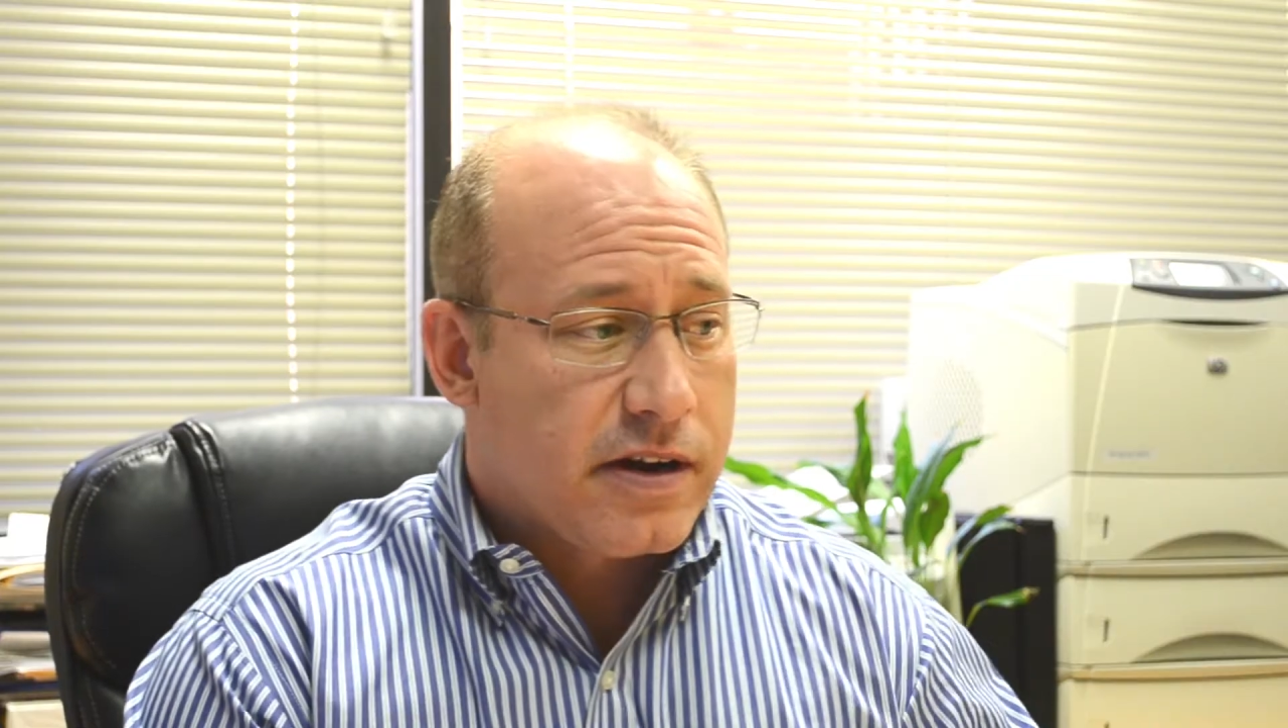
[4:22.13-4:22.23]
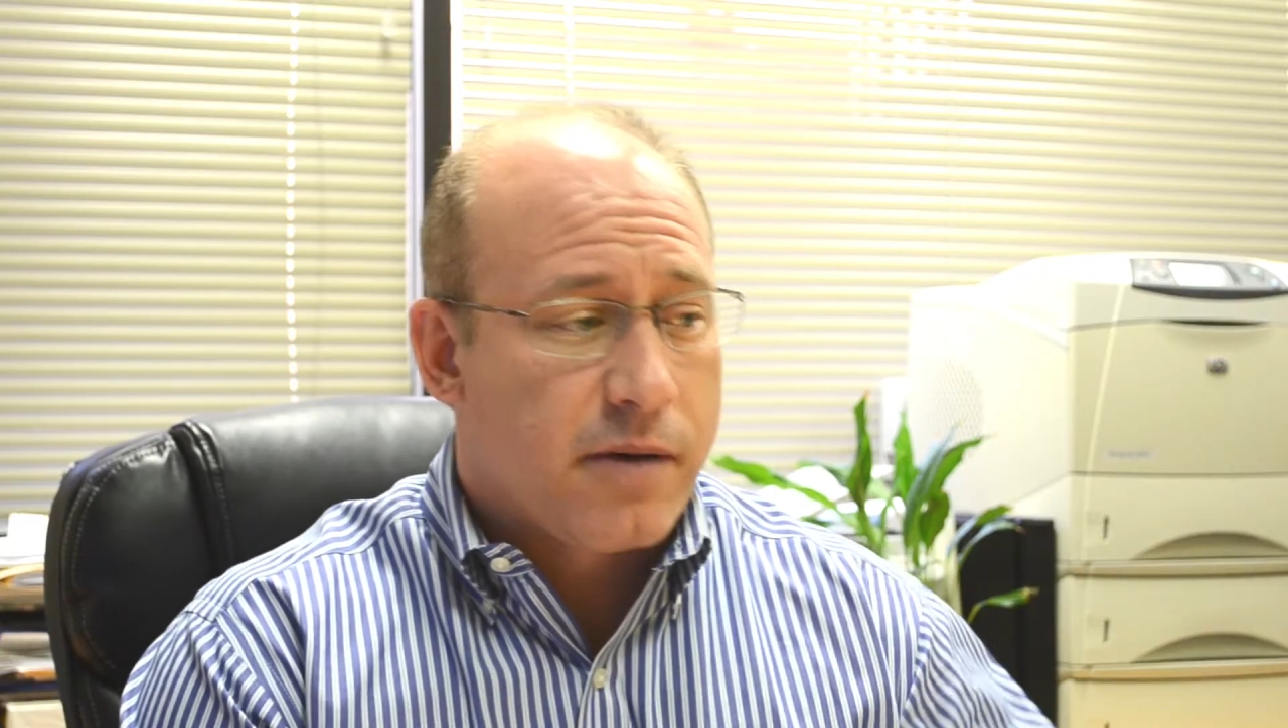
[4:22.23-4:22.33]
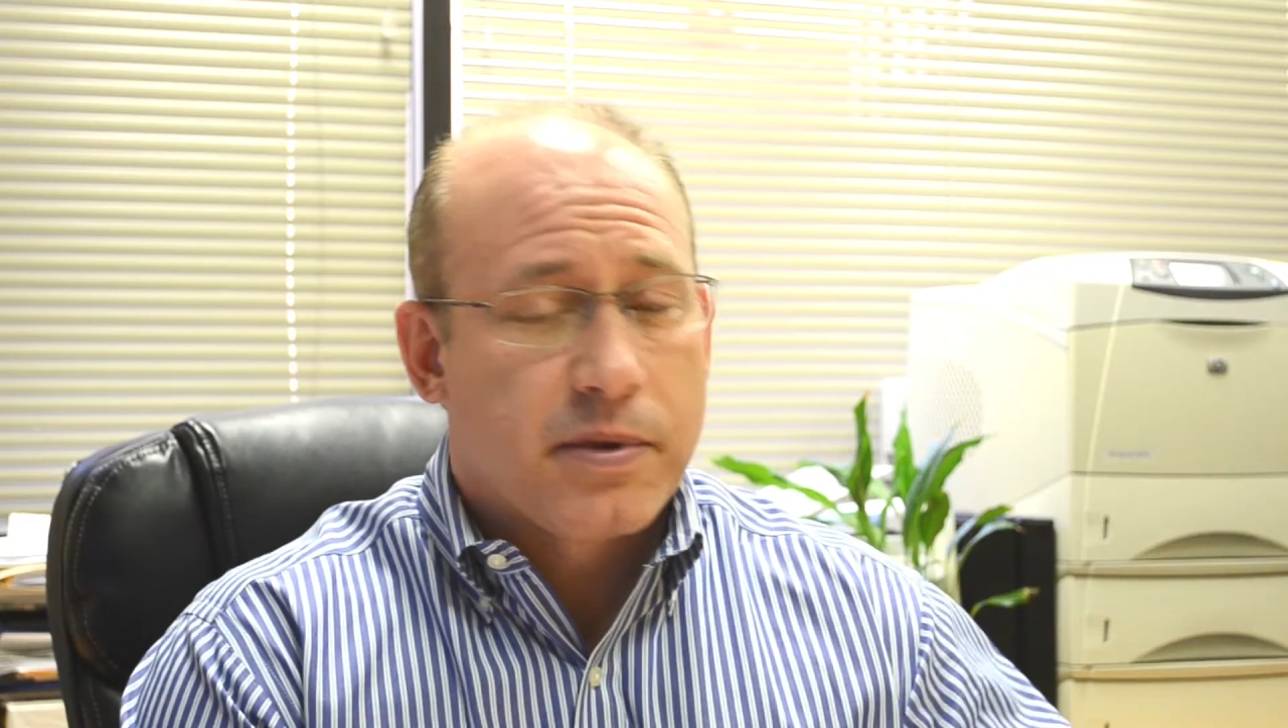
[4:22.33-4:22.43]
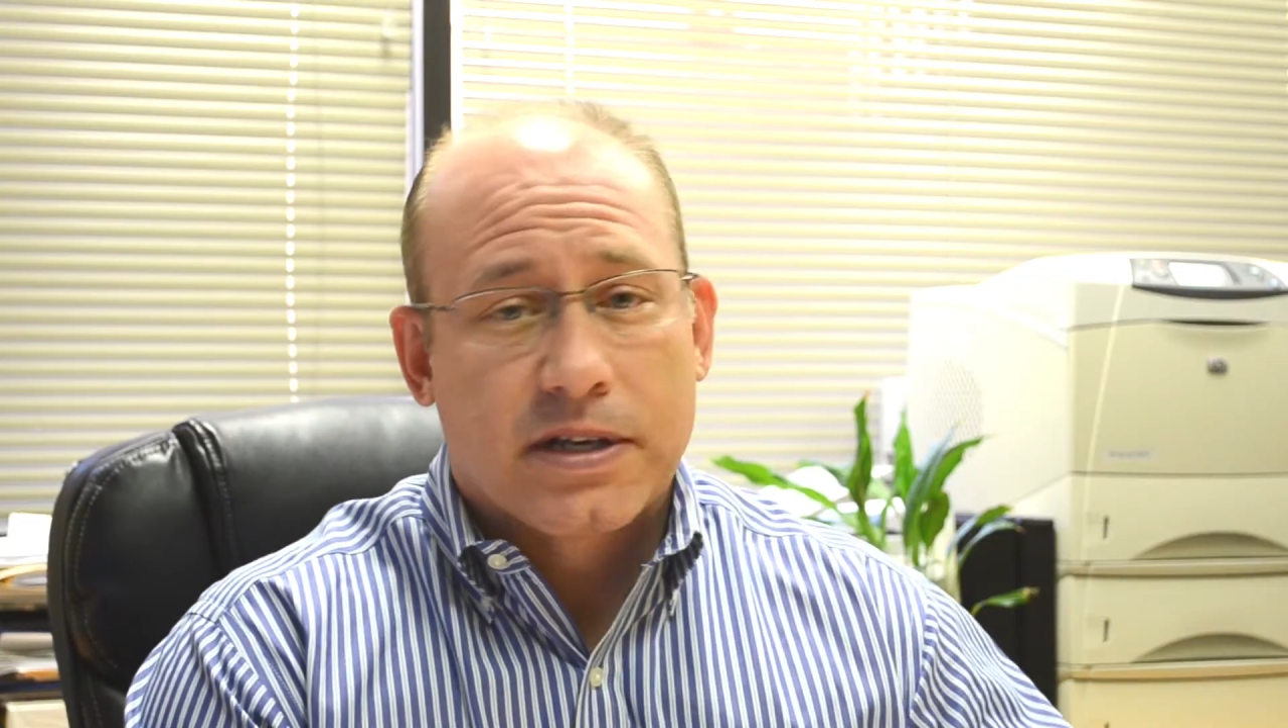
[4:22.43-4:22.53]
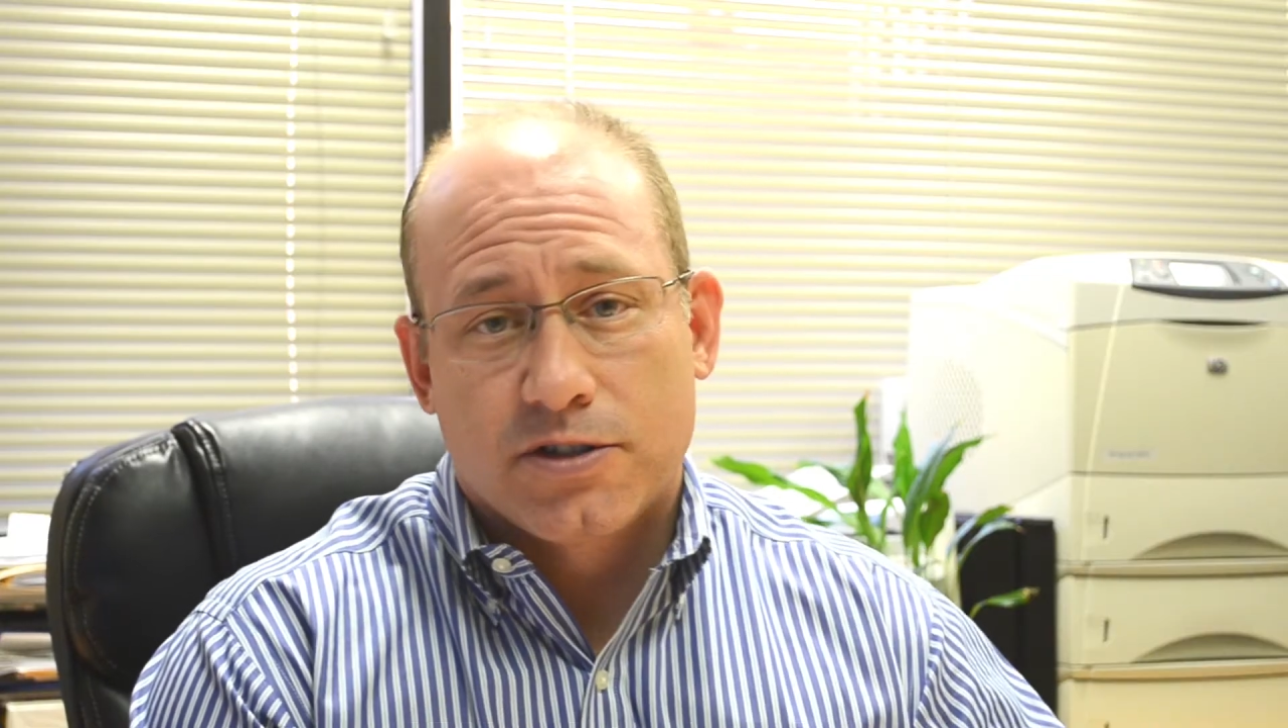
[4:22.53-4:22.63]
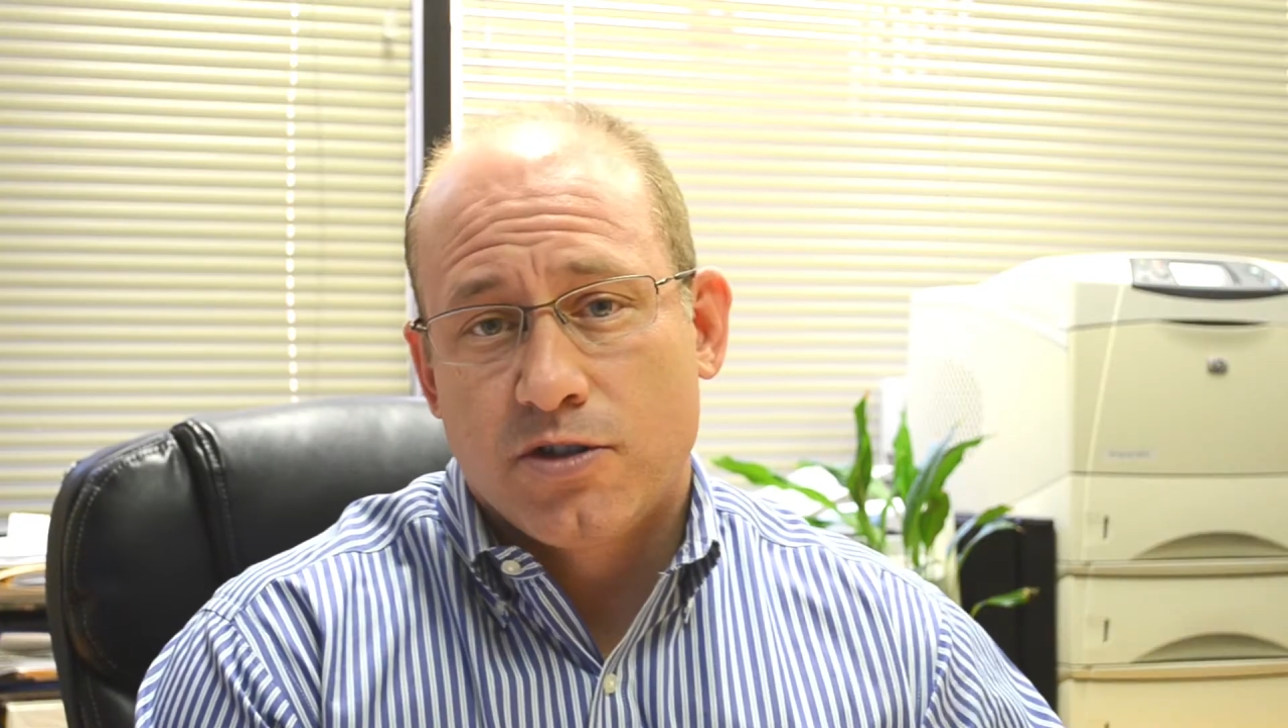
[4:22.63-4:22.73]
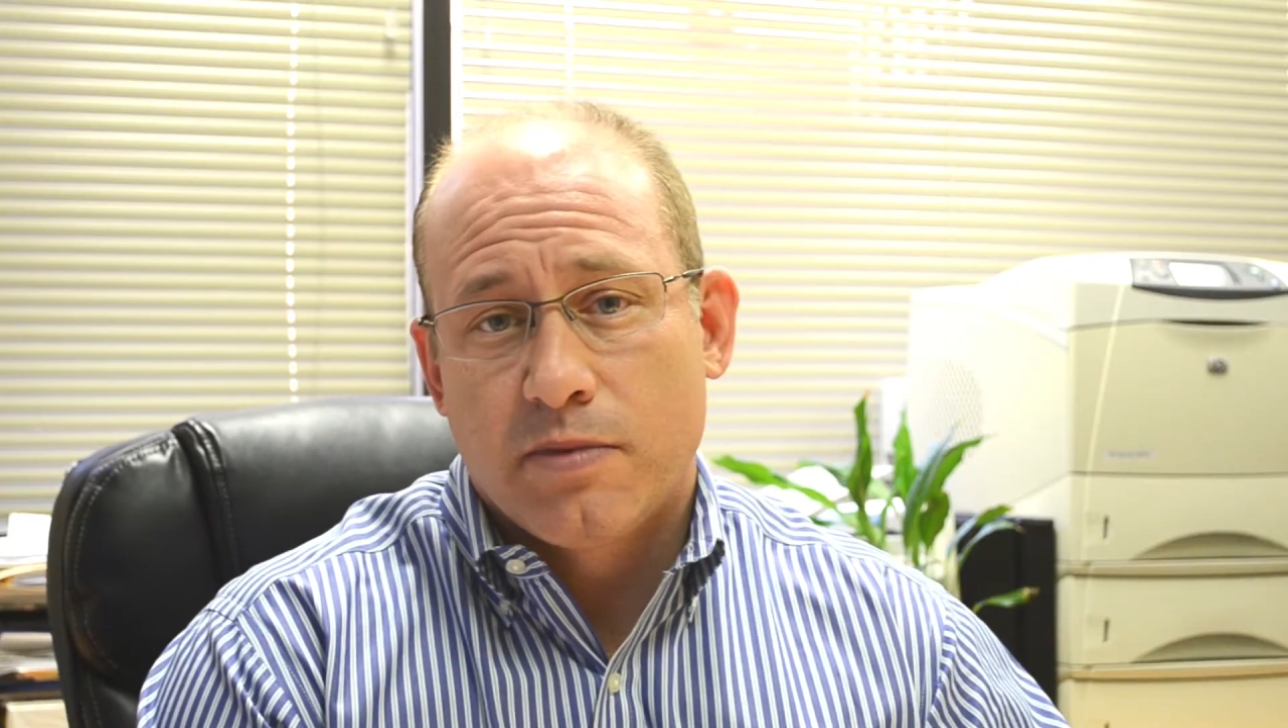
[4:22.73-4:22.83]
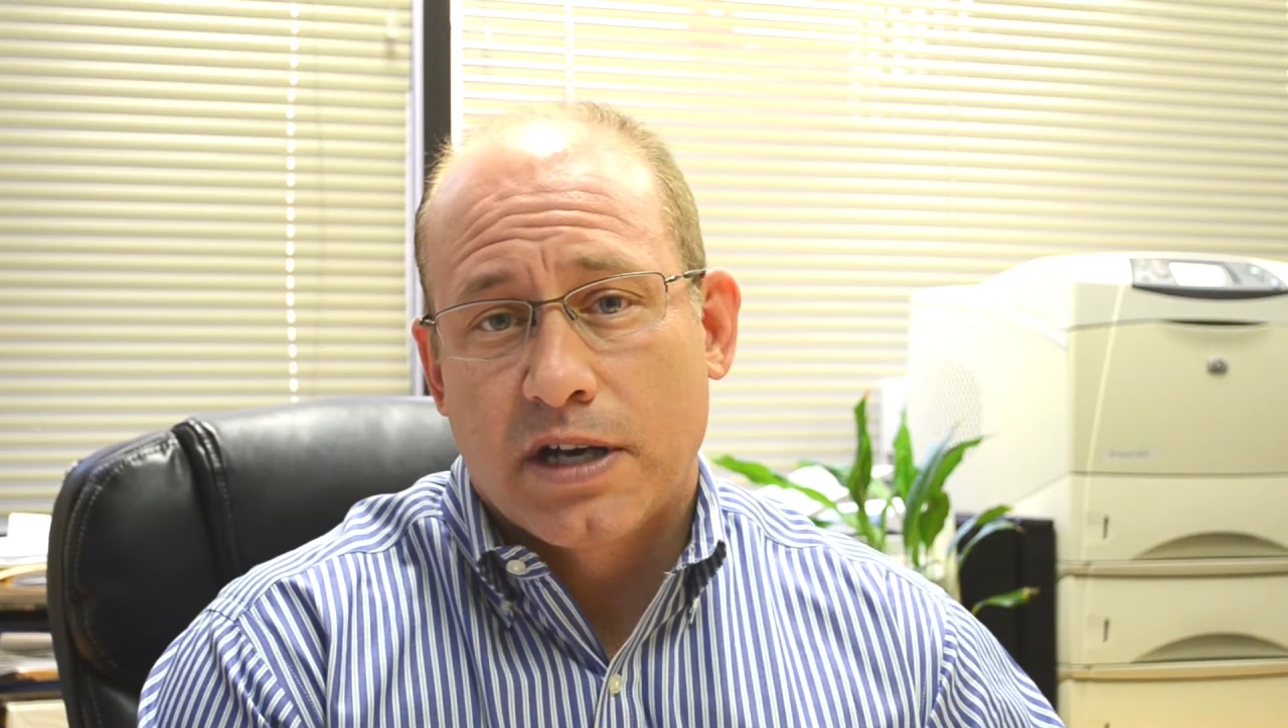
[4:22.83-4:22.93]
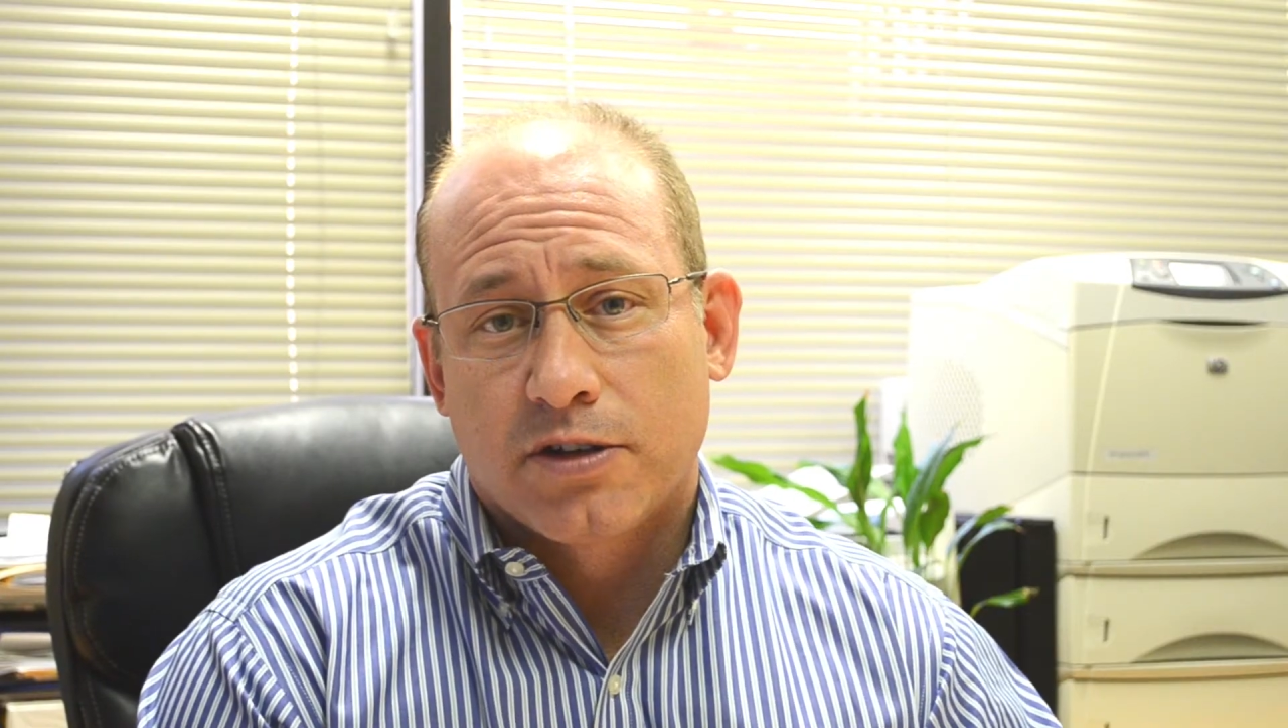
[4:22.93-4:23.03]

helping a 2-man